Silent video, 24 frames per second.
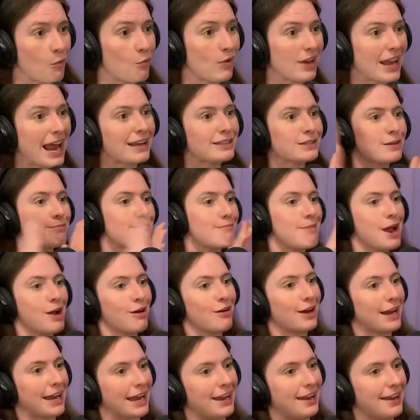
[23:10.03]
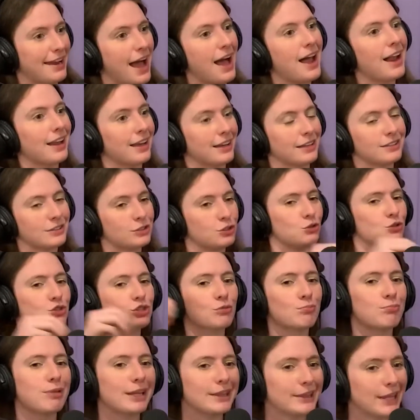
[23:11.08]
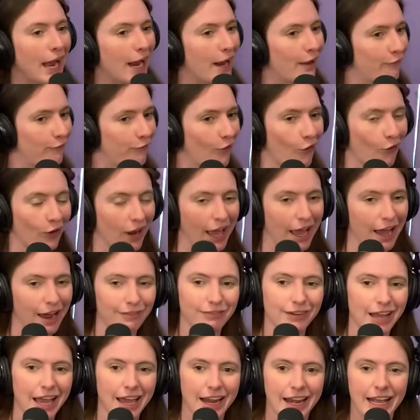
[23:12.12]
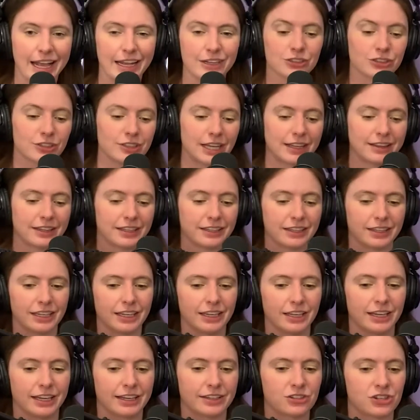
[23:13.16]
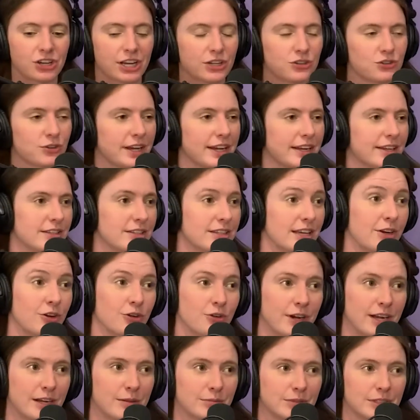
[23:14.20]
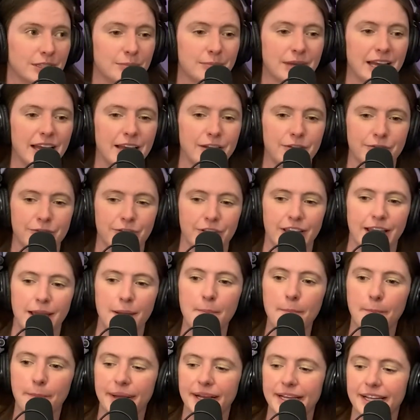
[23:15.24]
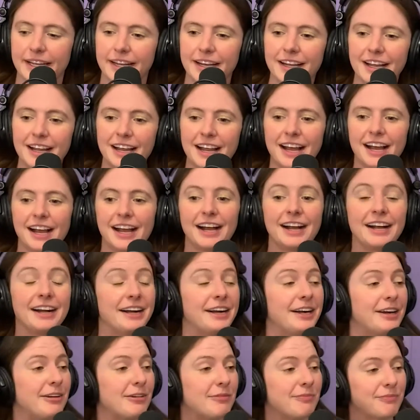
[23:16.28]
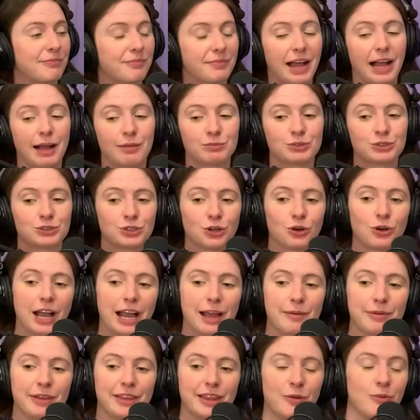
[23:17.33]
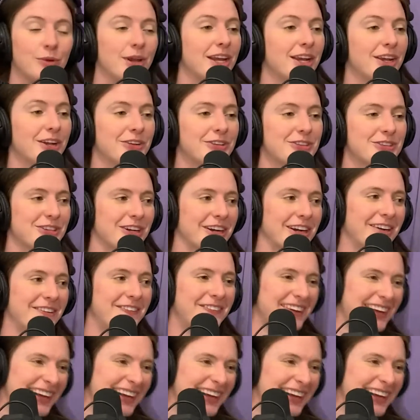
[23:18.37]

That's American dollars. You should be thankful to have that. Actually, I think the exchange rate is incredibly bad for them, but I'm so happy that we could serve.